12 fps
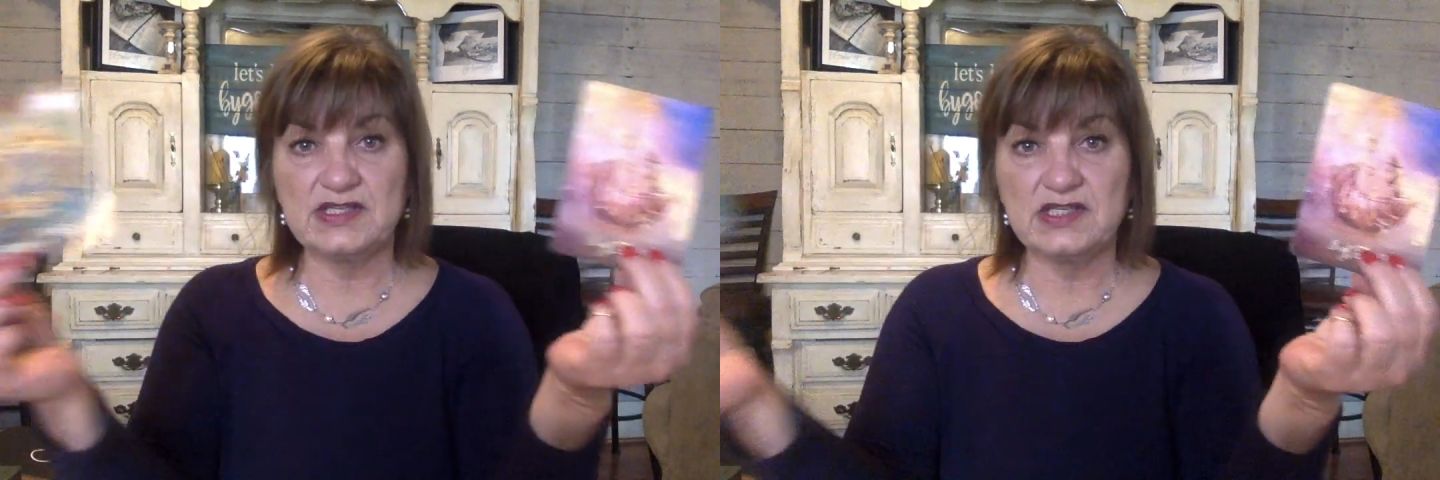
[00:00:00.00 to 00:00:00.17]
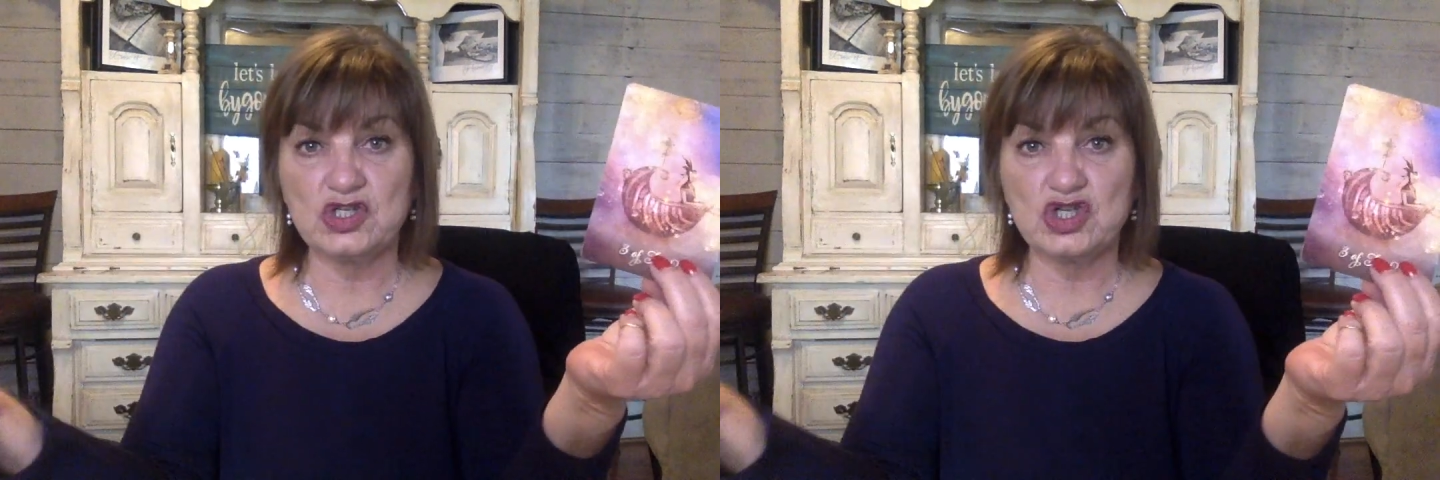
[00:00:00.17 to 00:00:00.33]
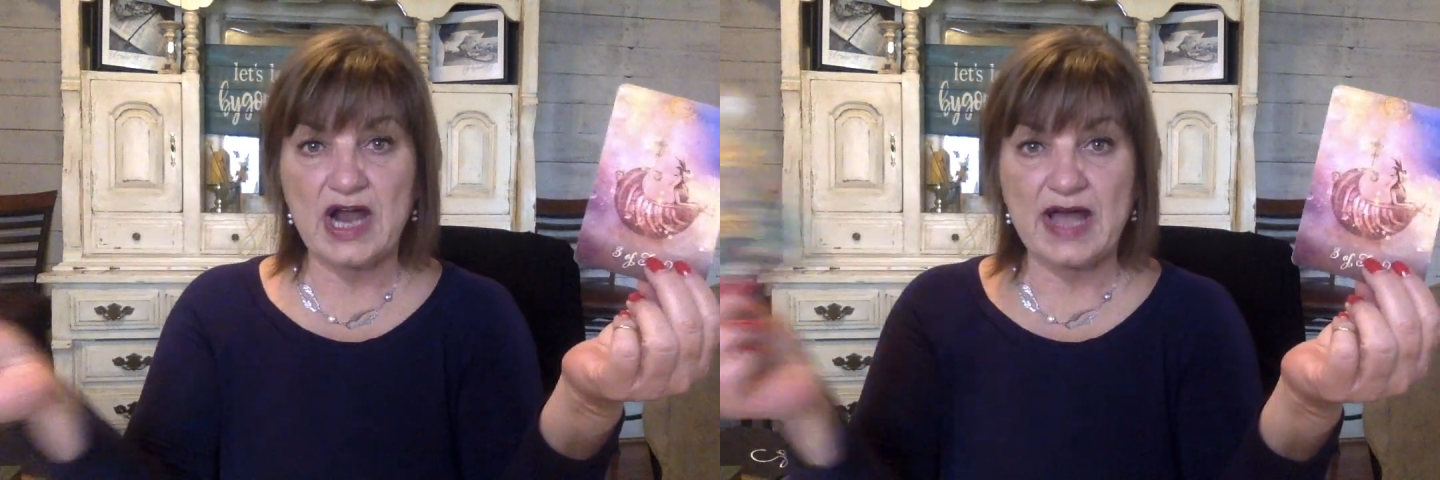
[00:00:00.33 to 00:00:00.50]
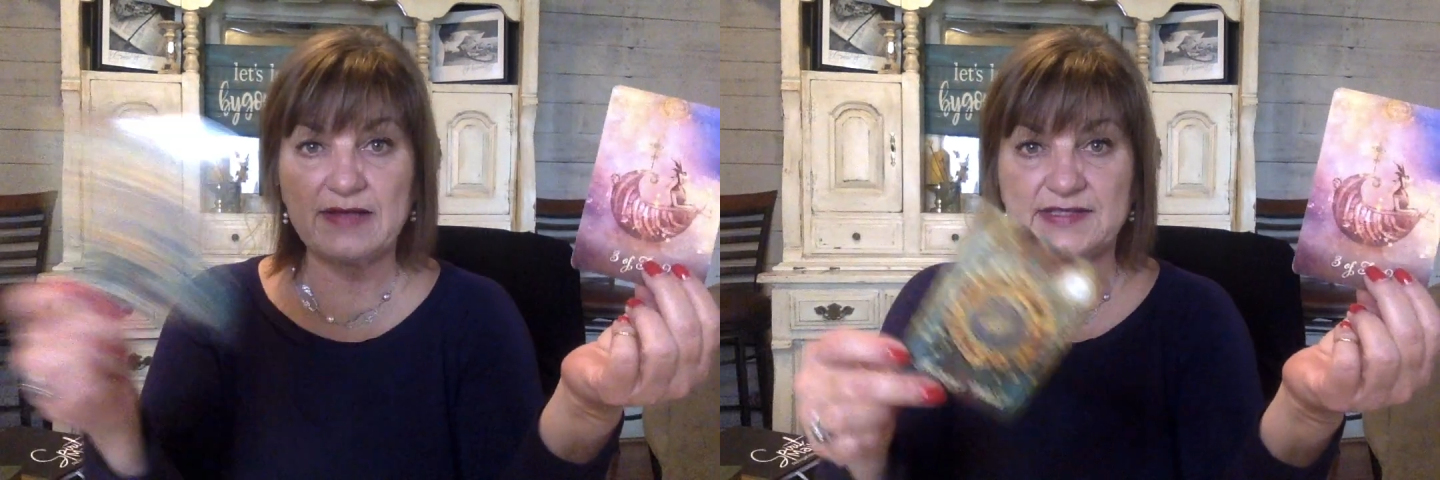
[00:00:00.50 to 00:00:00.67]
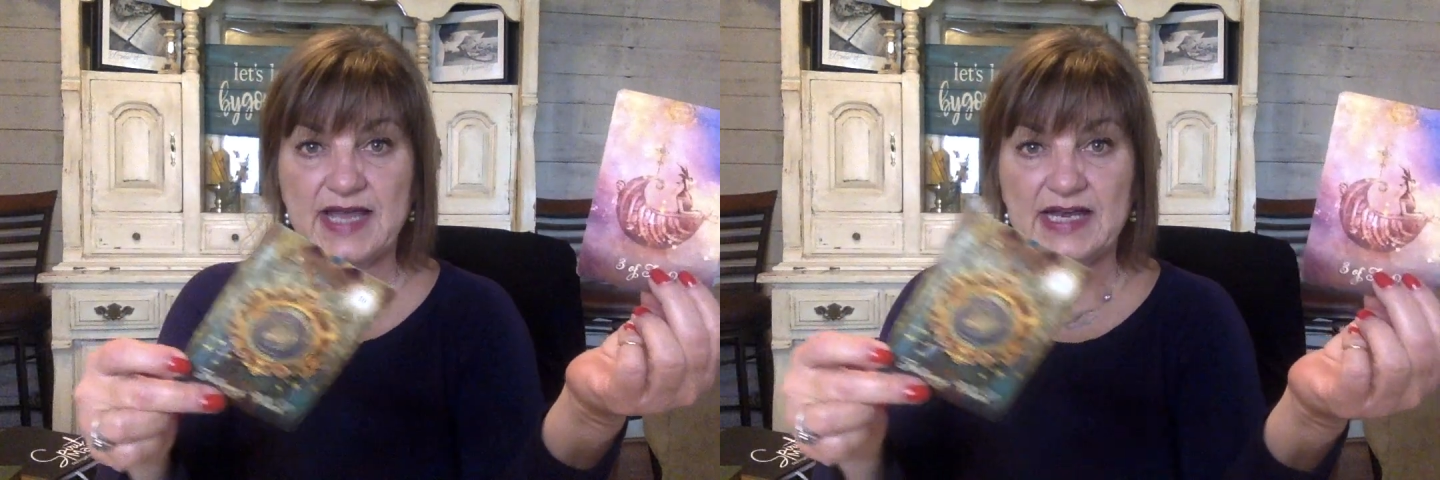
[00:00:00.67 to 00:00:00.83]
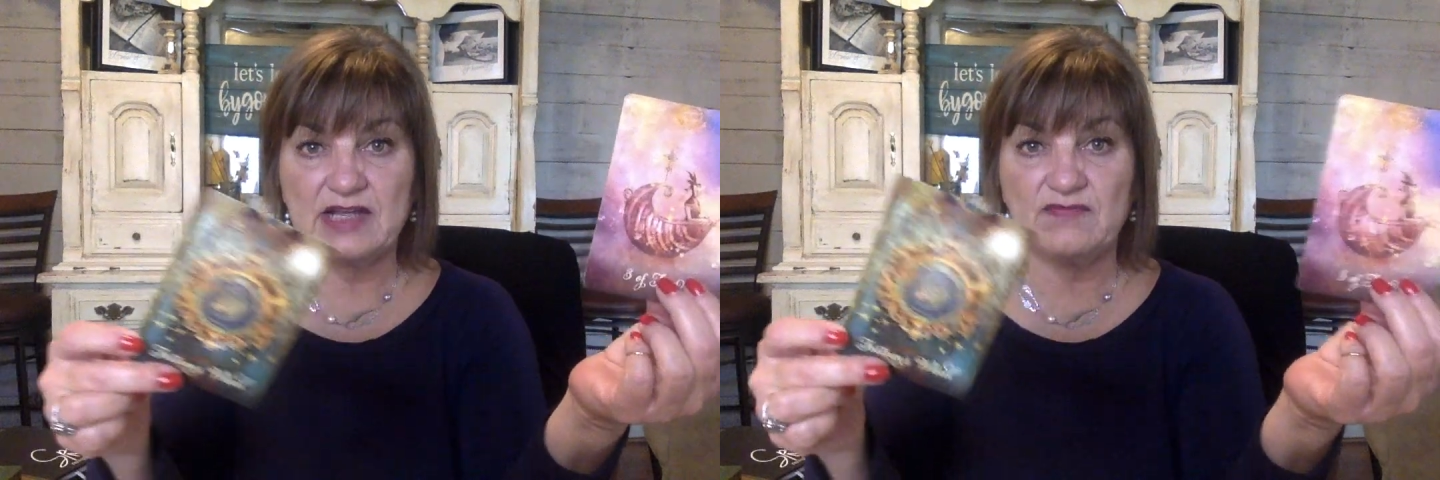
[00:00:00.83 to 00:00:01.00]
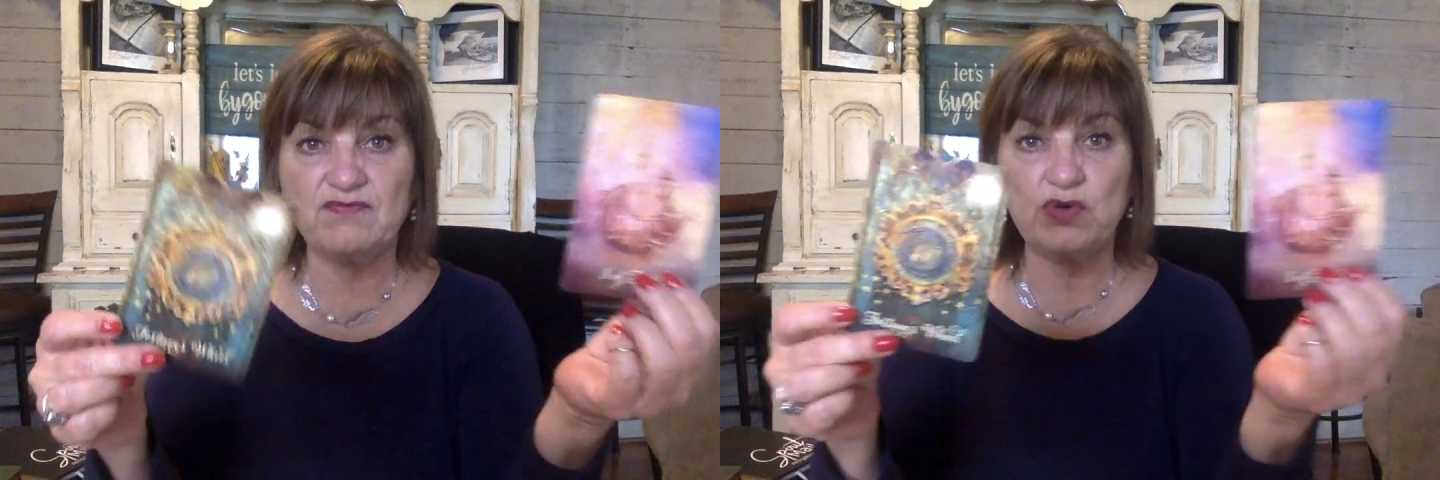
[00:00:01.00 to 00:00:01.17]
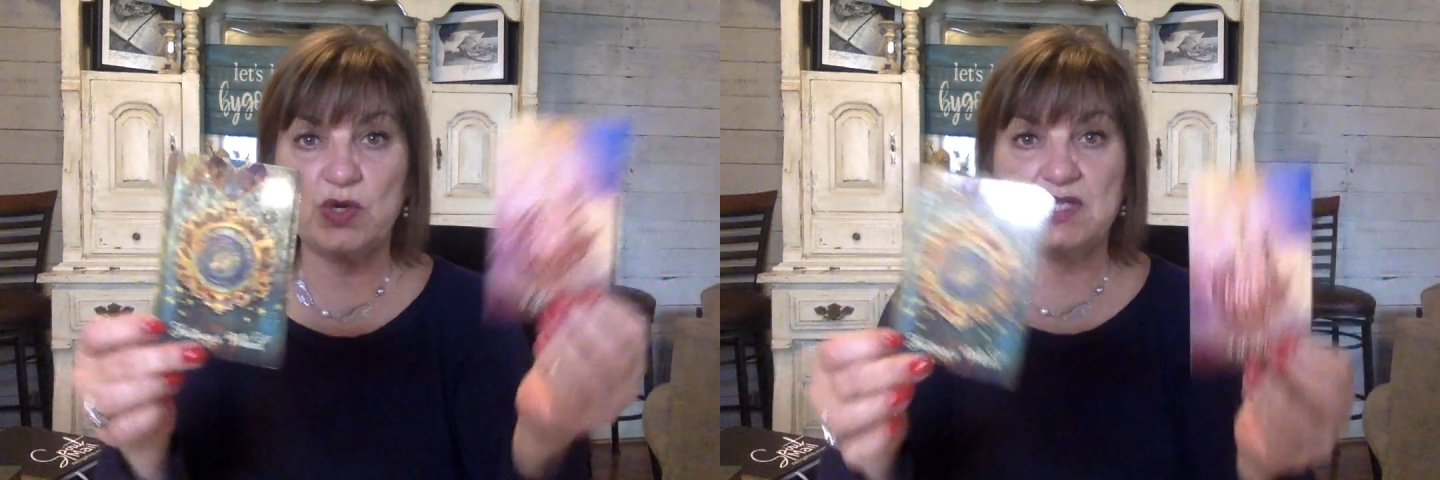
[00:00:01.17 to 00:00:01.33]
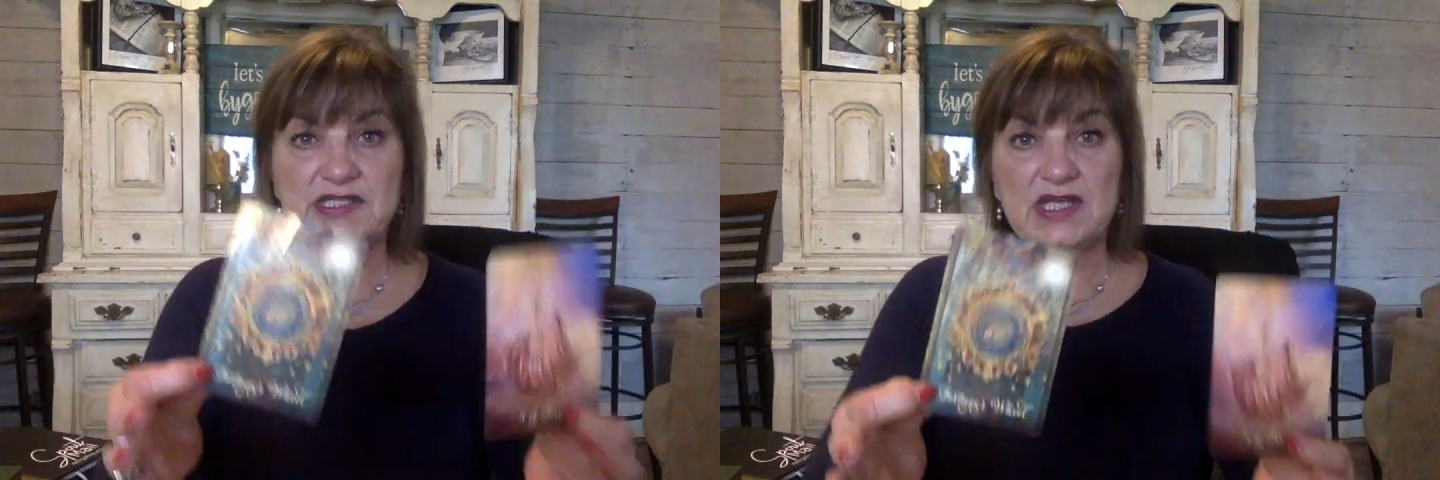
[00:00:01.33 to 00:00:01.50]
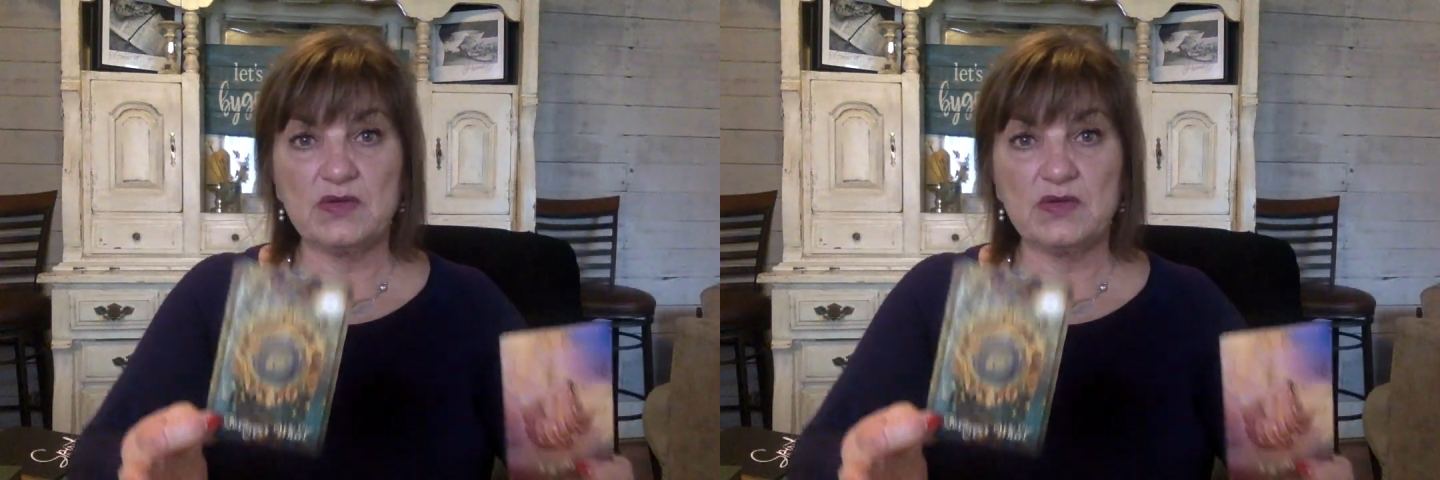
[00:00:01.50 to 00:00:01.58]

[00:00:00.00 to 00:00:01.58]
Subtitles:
This is your outside influence.